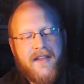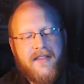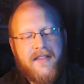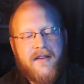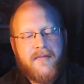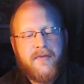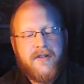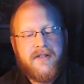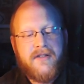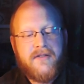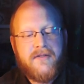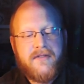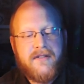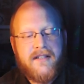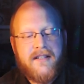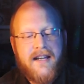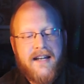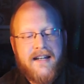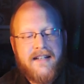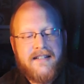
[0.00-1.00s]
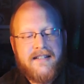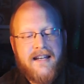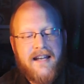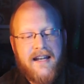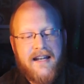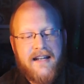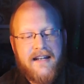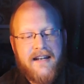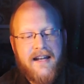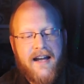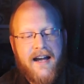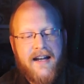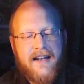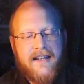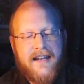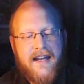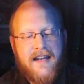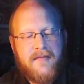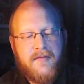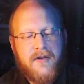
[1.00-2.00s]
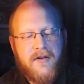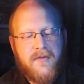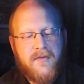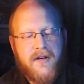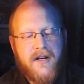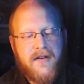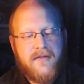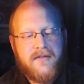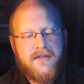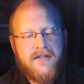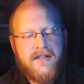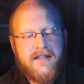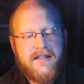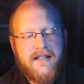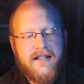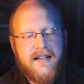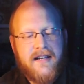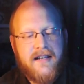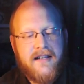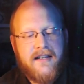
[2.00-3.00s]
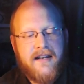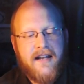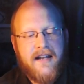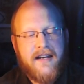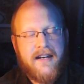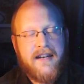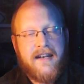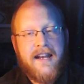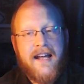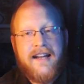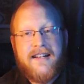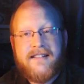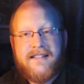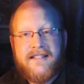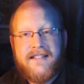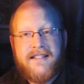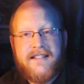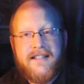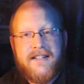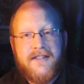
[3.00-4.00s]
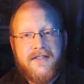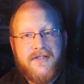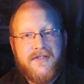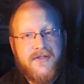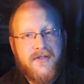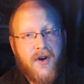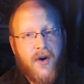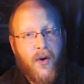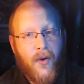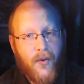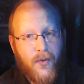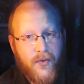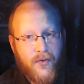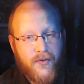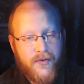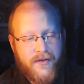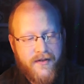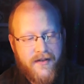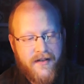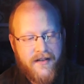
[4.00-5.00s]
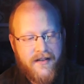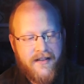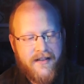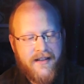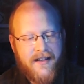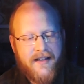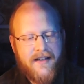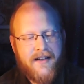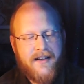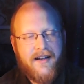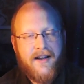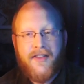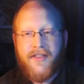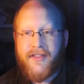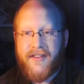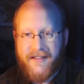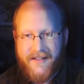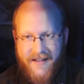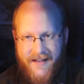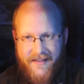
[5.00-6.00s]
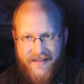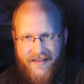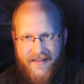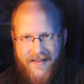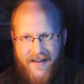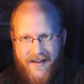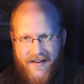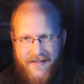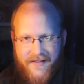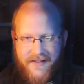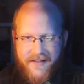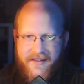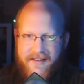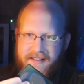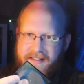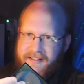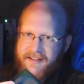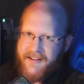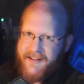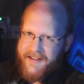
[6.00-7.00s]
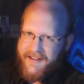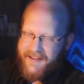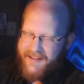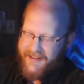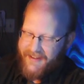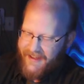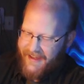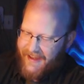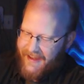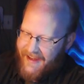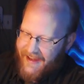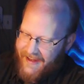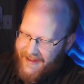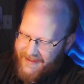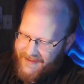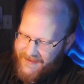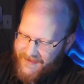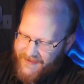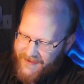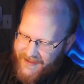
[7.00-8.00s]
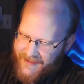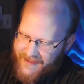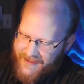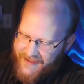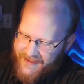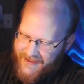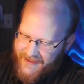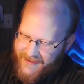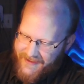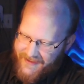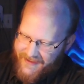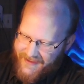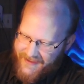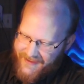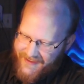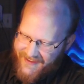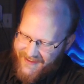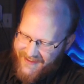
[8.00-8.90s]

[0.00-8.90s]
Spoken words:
the Medusa Cascade. I came here when I was just a kid, 90 years old. The 10th Doctor. That's what it says.